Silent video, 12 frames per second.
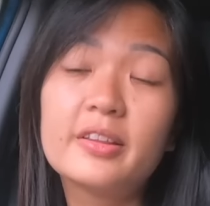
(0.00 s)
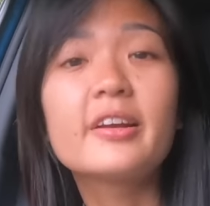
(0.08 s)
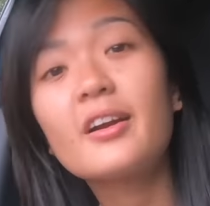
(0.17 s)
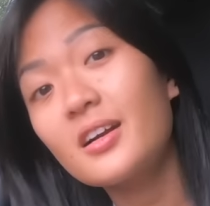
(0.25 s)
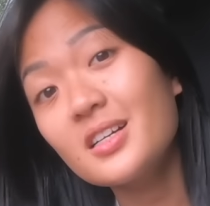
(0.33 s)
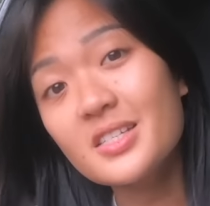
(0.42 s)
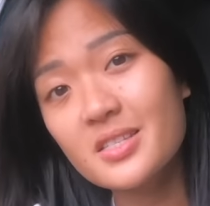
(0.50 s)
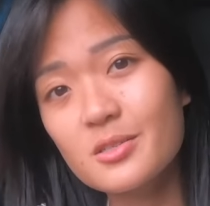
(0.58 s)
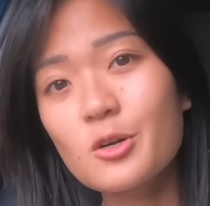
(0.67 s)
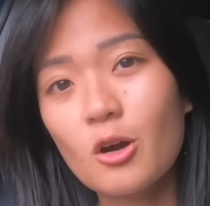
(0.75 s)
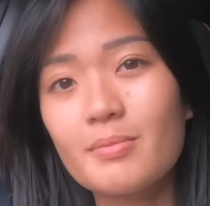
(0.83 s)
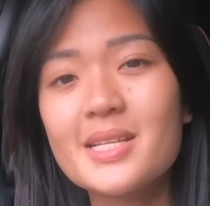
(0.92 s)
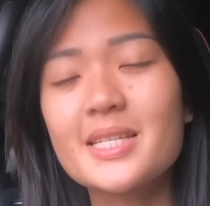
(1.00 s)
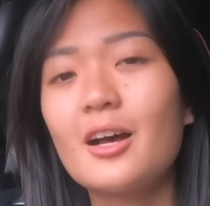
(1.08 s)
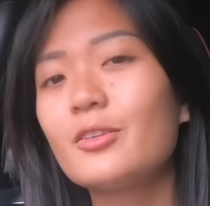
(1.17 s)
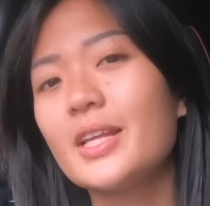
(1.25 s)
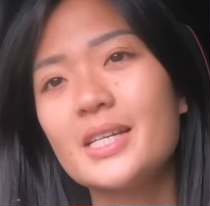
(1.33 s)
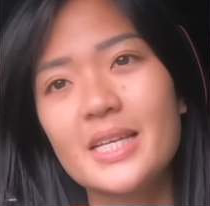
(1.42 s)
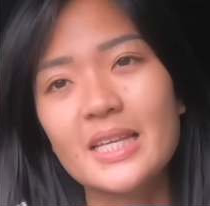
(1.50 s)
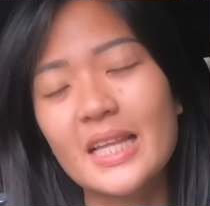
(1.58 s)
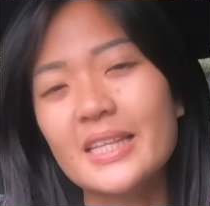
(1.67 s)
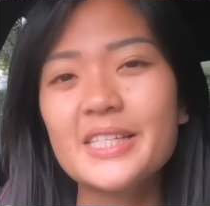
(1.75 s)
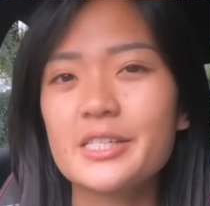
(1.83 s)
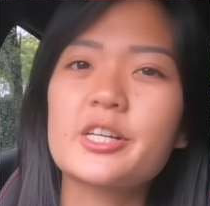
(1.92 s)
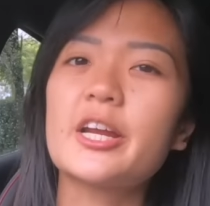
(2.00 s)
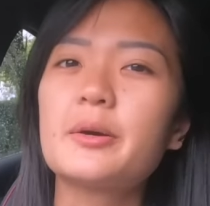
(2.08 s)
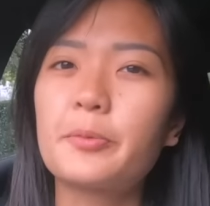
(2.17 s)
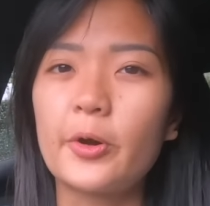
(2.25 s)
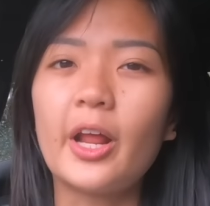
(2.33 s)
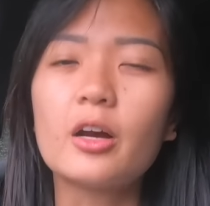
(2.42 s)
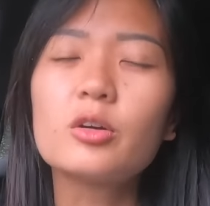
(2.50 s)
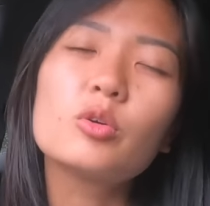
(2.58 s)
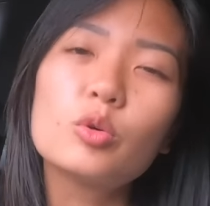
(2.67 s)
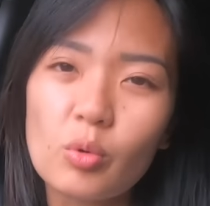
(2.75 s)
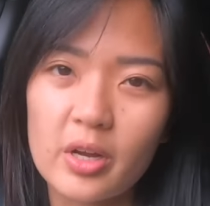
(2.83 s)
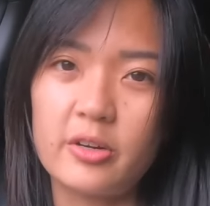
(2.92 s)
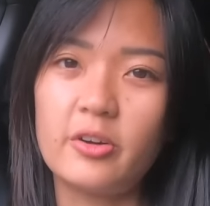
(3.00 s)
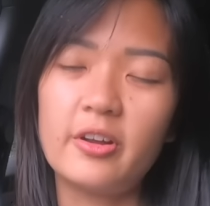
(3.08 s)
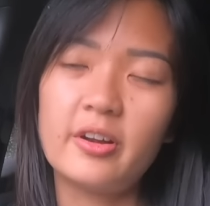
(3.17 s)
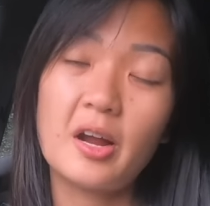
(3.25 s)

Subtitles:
There are still comments out there saying that this is a China product, good one or not.